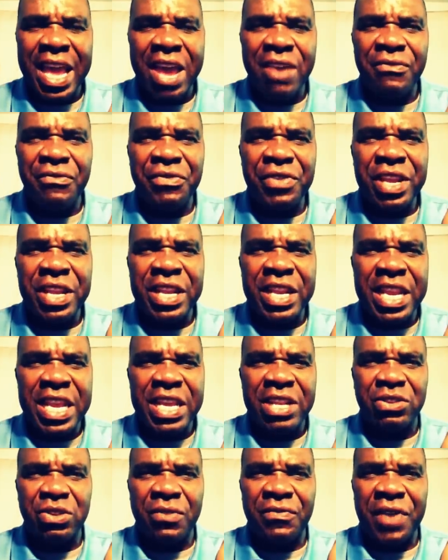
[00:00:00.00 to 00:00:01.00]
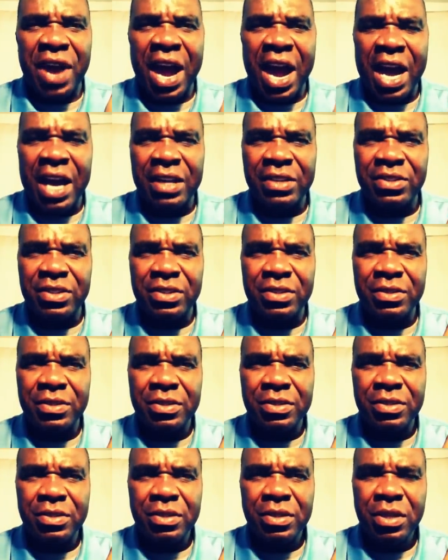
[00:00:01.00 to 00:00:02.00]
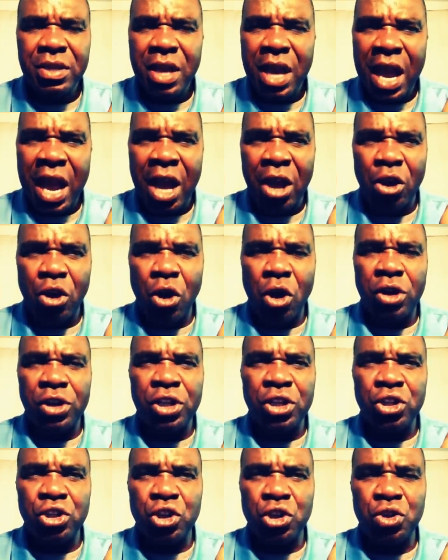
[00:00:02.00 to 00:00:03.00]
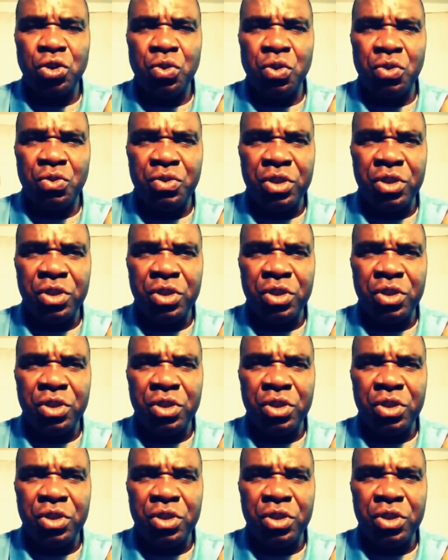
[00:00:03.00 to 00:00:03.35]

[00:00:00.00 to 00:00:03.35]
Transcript: every needs of ours according to your